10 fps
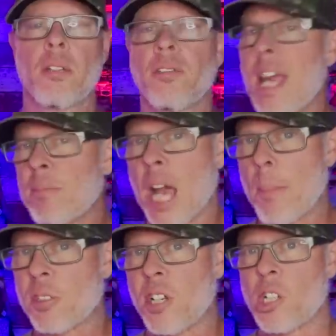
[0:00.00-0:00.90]
Same
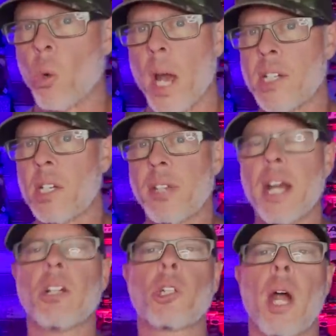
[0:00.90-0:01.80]
type of situation. They
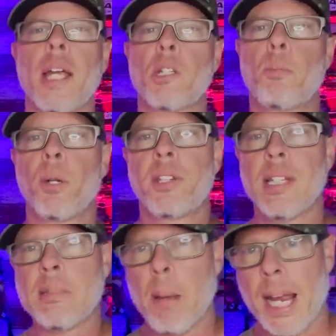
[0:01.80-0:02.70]
are trying to put
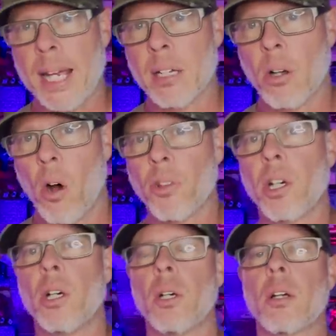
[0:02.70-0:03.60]
this man on the
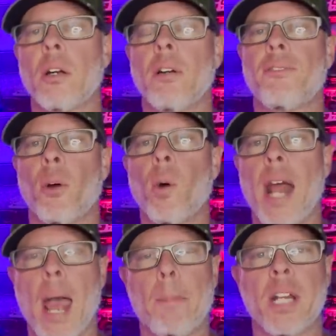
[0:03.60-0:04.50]
hook for what
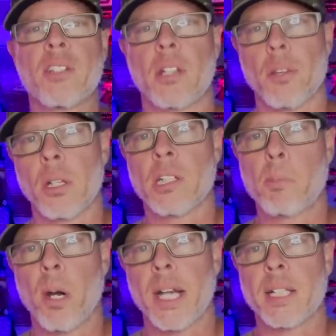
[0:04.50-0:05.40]
happened in Sutherland
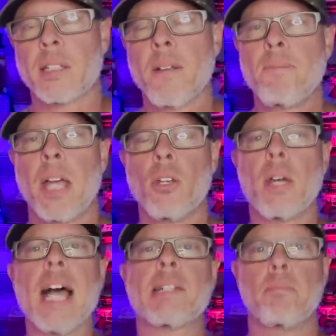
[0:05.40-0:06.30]
Springs. Now, you
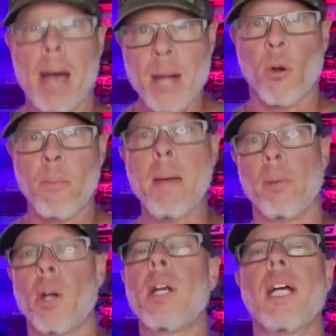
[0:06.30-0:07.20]
guys might
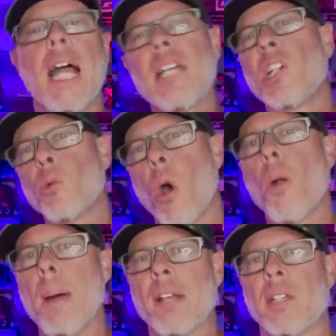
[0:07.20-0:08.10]
remember, I actually wrote
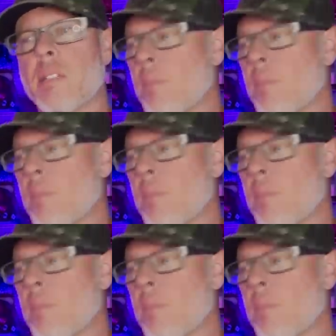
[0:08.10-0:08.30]
about this in